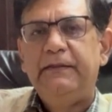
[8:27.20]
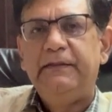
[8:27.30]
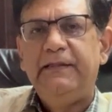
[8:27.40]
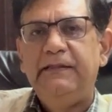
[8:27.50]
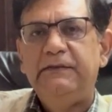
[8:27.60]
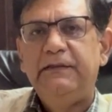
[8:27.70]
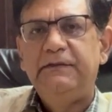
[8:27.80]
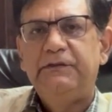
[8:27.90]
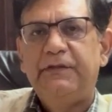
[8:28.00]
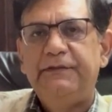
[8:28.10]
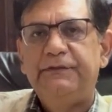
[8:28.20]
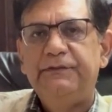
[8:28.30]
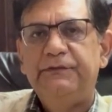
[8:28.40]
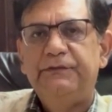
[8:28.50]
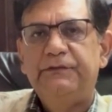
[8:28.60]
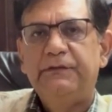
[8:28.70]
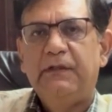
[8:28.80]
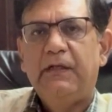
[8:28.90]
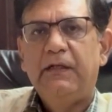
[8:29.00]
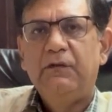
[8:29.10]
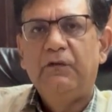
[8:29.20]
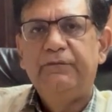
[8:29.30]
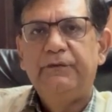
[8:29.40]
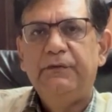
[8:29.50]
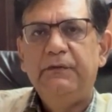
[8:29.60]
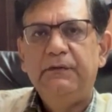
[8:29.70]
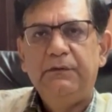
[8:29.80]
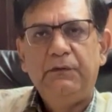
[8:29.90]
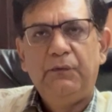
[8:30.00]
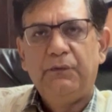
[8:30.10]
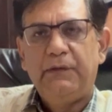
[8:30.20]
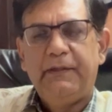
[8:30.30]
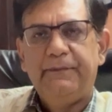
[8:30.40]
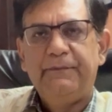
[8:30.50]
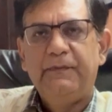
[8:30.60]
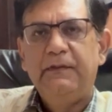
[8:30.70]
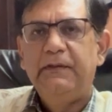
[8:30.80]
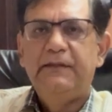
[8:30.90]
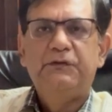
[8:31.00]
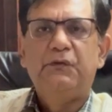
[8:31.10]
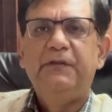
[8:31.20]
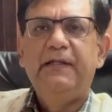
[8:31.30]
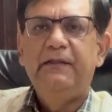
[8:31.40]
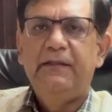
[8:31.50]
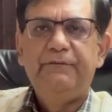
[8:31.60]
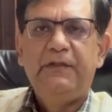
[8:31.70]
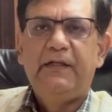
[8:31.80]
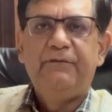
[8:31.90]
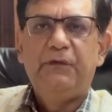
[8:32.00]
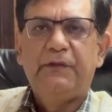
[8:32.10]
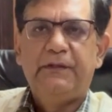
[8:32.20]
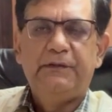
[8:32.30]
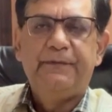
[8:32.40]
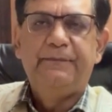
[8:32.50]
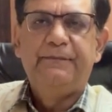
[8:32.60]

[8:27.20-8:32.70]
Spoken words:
These illustrations are of the lower limb. Let's go there and we'll have a look at them.